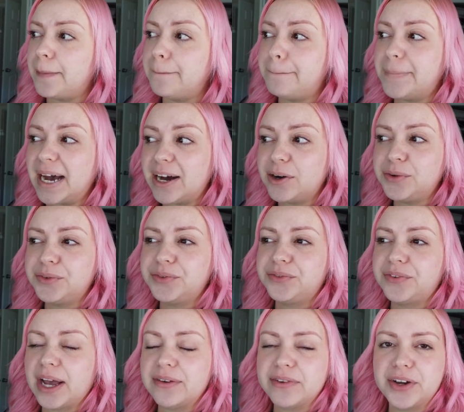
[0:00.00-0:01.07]
about
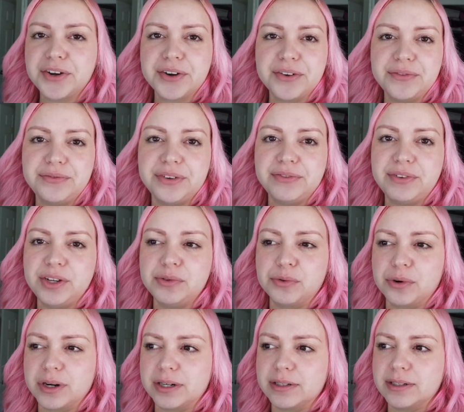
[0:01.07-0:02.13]
550
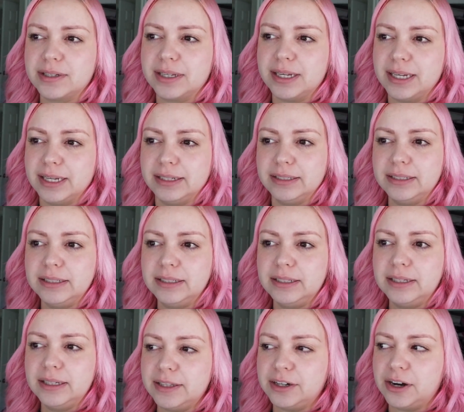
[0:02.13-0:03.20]
orders in,
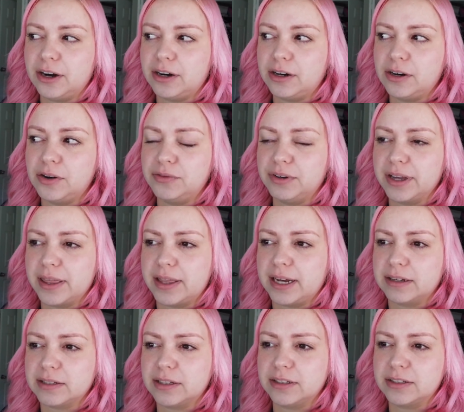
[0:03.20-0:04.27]
and there are over a
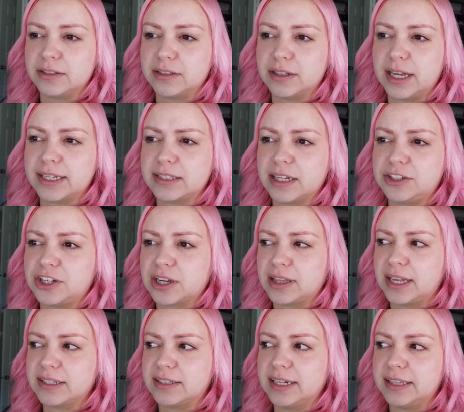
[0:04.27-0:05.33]
thousand. There's last I
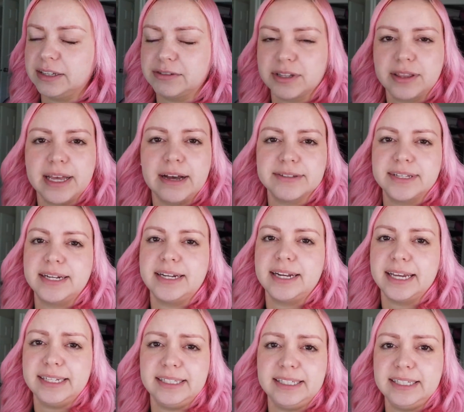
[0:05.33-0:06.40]
checked last night, there was a thousand and
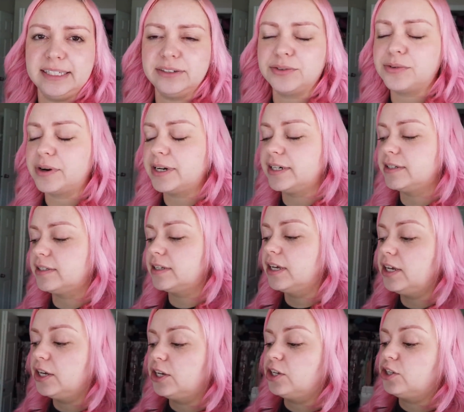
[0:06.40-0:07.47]
nineteen orders.
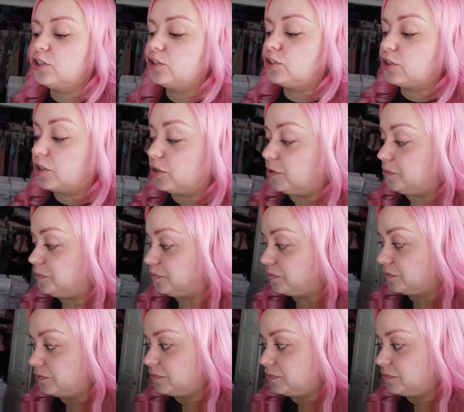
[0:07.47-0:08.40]
So